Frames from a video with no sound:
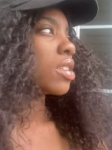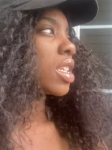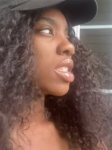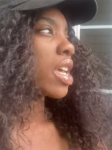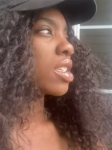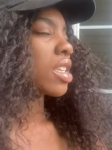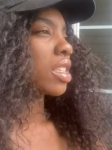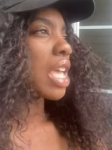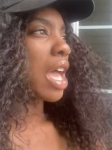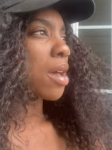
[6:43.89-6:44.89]
TikTok's
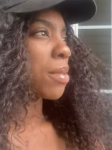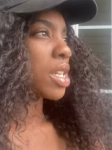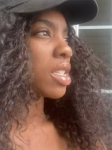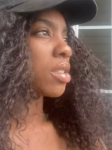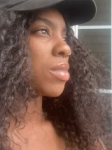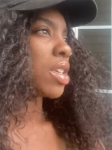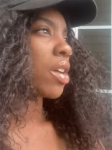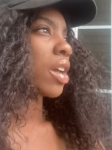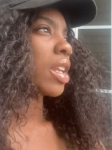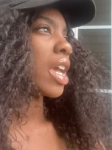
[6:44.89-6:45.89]
not the app I need to be on.